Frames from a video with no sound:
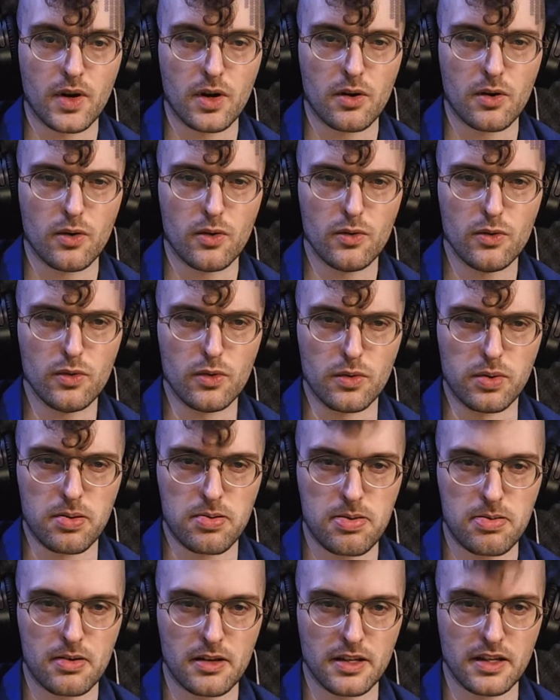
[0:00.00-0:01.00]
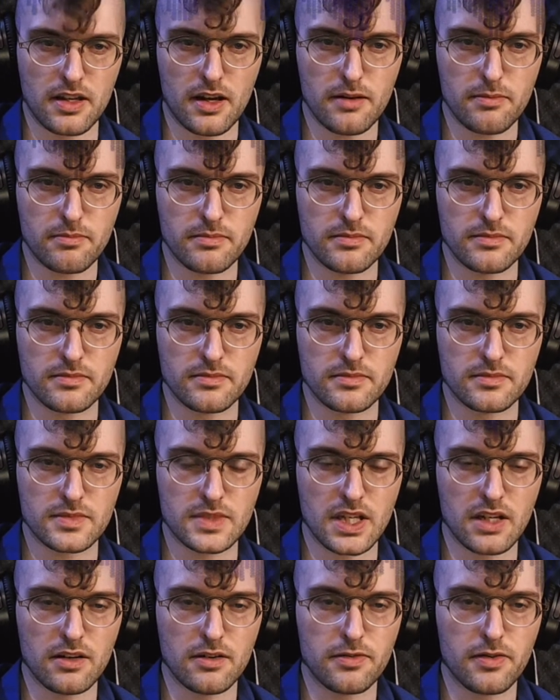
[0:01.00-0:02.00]
Oof. Yep.
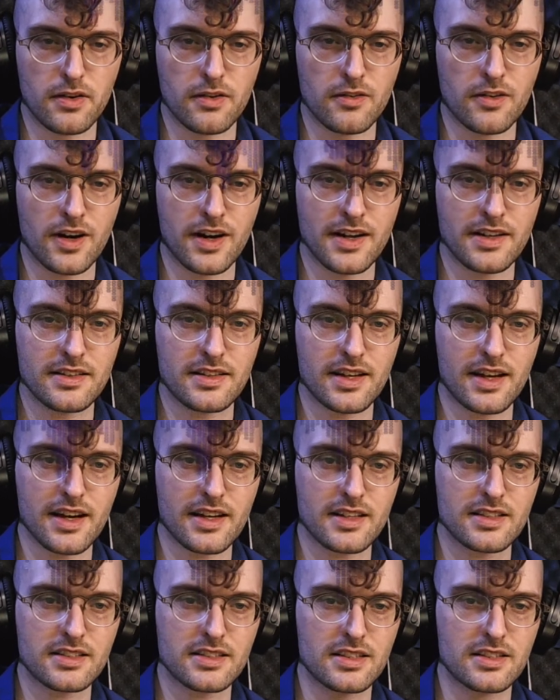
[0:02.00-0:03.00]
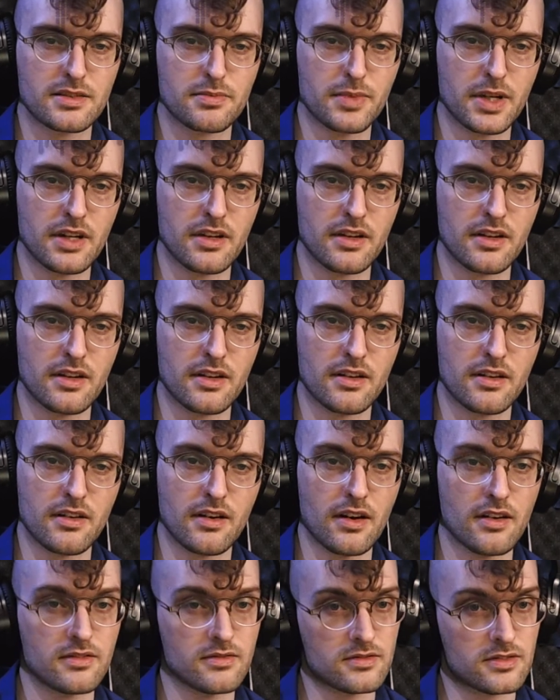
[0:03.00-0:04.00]
Telephone line tax has been...
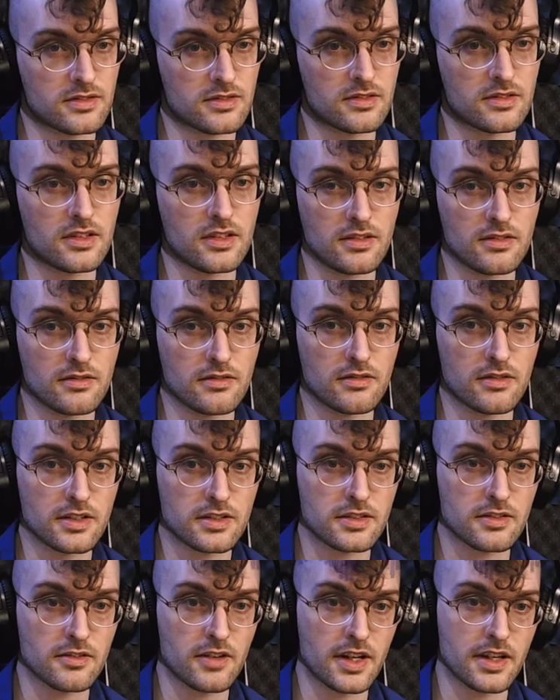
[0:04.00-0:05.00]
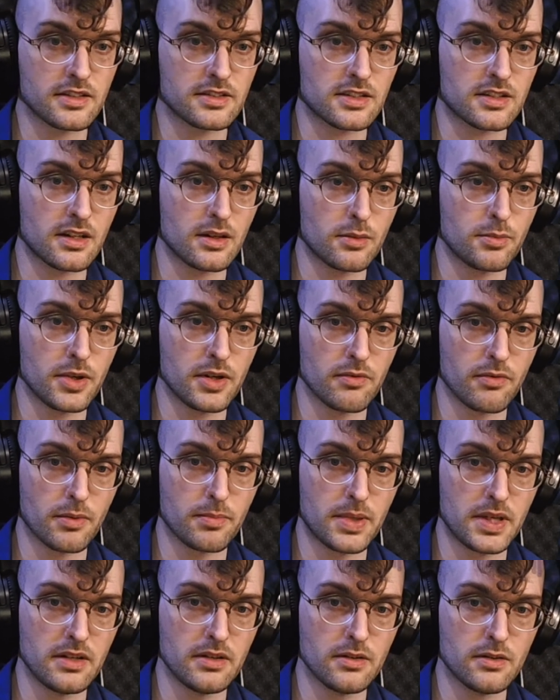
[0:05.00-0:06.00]
Looks like it's going to be
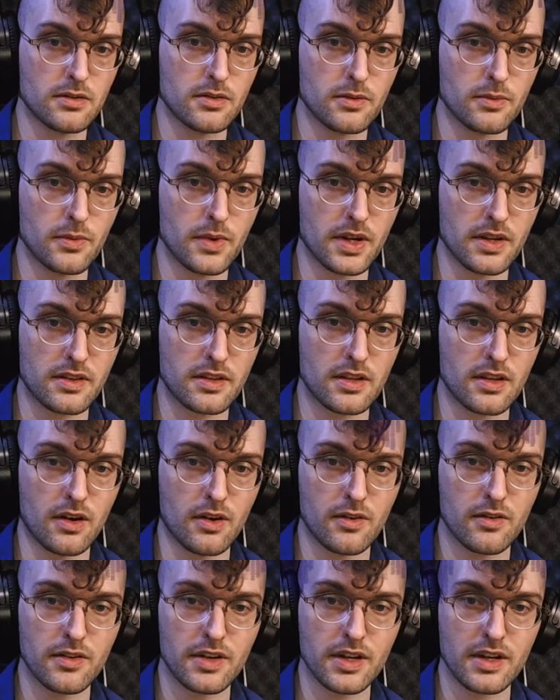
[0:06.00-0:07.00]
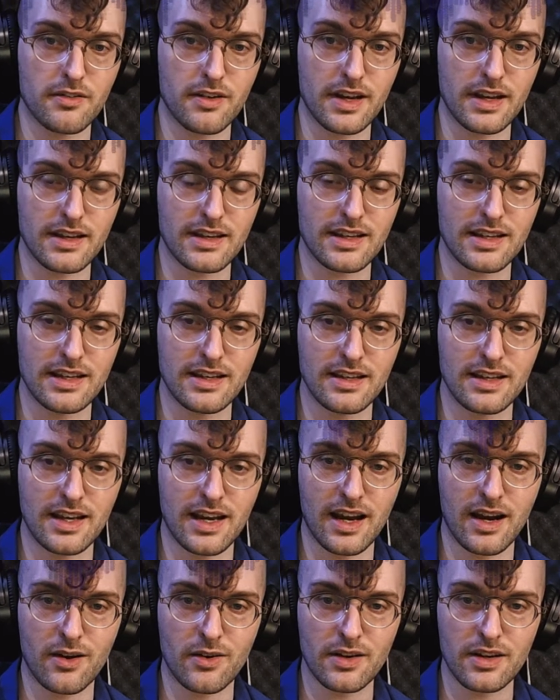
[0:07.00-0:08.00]
repealed with only, like, King
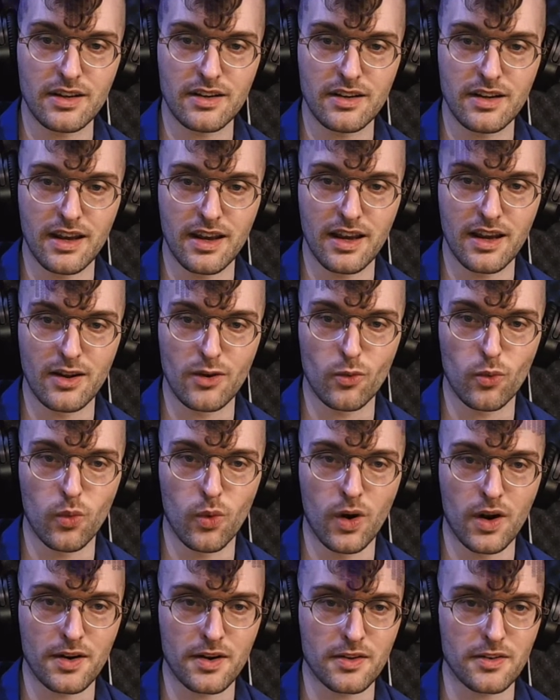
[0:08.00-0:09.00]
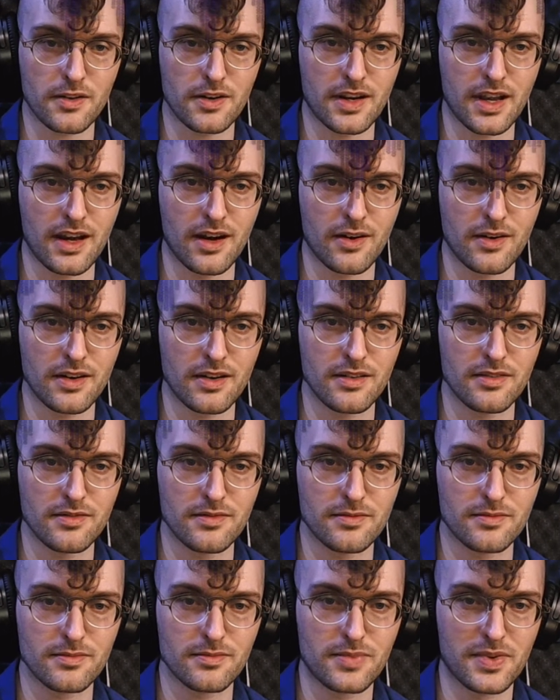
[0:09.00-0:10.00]
County and one other county
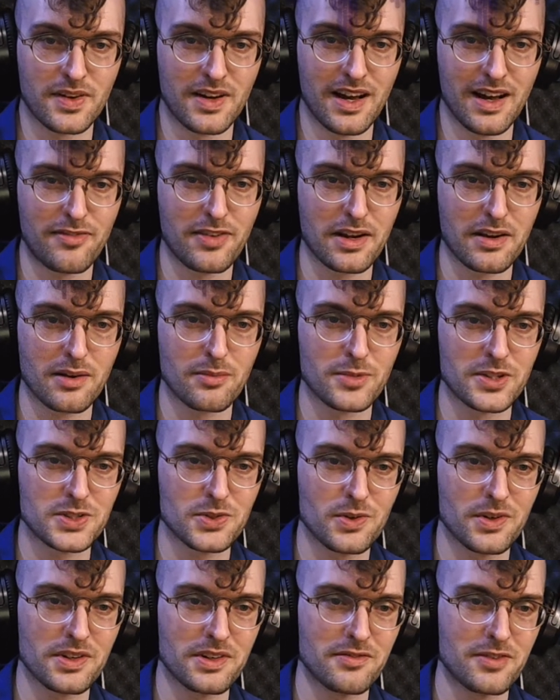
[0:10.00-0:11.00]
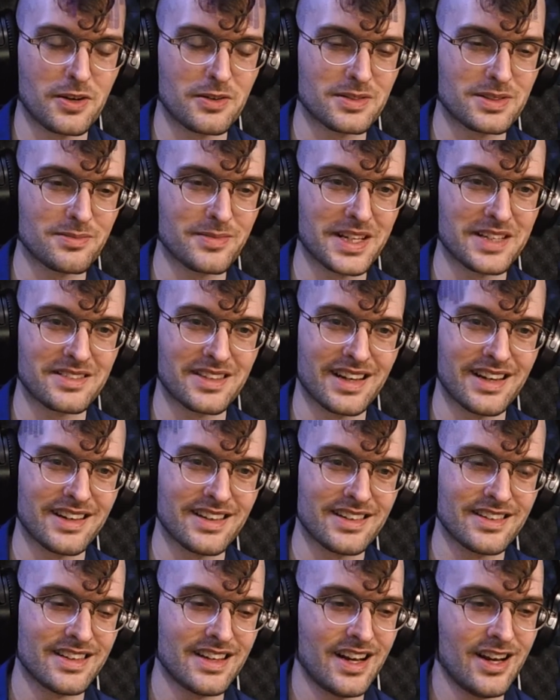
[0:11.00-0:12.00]
having a majority vote to maintain
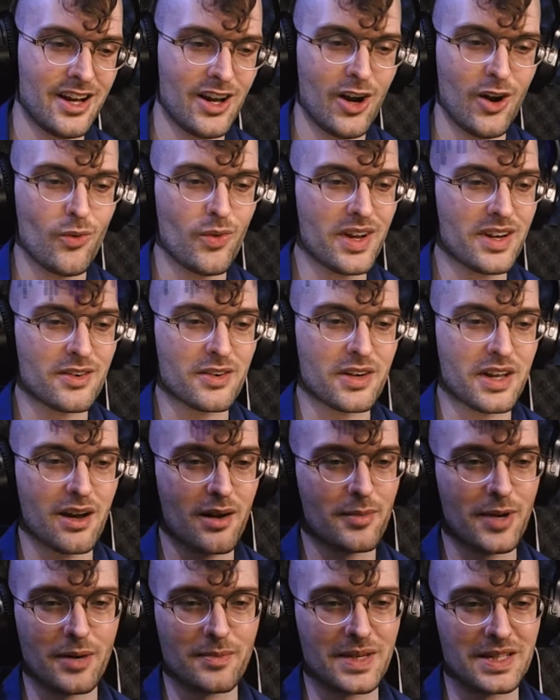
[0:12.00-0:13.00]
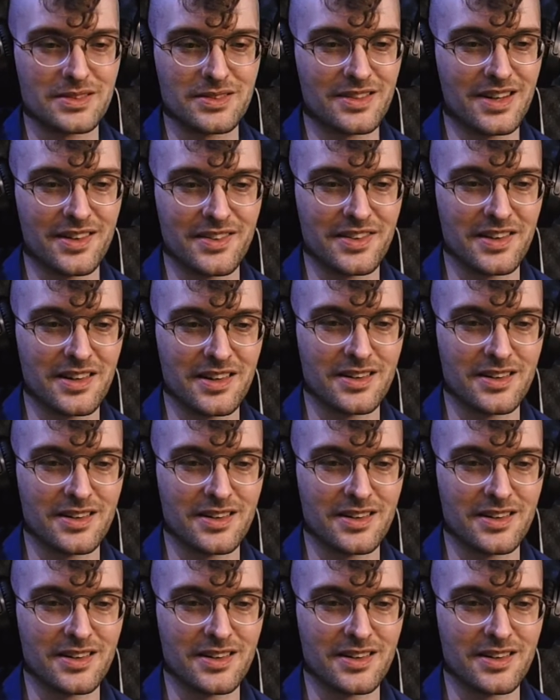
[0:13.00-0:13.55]
it. We don't care about mental health here.